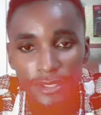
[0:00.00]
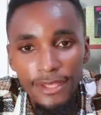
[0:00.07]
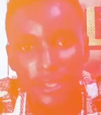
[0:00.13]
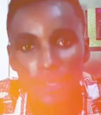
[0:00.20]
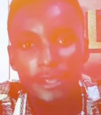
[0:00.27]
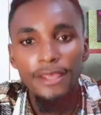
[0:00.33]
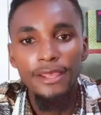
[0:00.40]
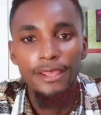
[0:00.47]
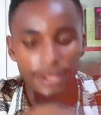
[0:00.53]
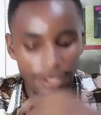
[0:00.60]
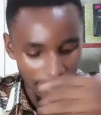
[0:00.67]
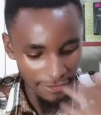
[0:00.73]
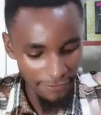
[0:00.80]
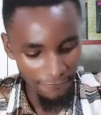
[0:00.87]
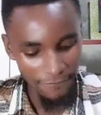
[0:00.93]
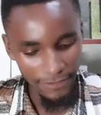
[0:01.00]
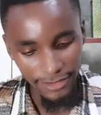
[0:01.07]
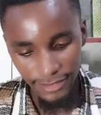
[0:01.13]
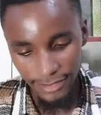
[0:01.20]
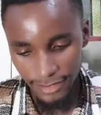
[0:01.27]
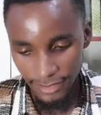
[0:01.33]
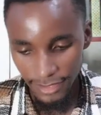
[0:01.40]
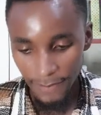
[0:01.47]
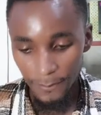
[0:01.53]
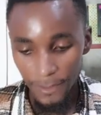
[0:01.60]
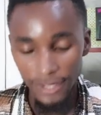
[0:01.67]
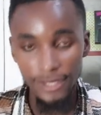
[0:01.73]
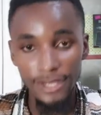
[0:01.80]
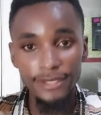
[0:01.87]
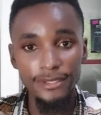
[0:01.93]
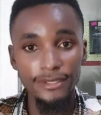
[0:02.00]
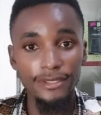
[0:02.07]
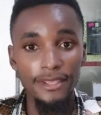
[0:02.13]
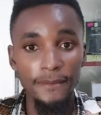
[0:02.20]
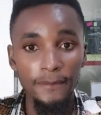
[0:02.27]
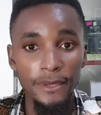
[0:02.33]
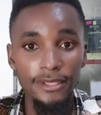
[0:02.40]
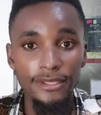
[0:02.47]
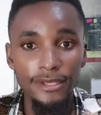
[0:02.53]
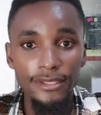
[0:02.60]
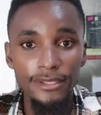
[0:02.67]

of all, the first step, and that is the major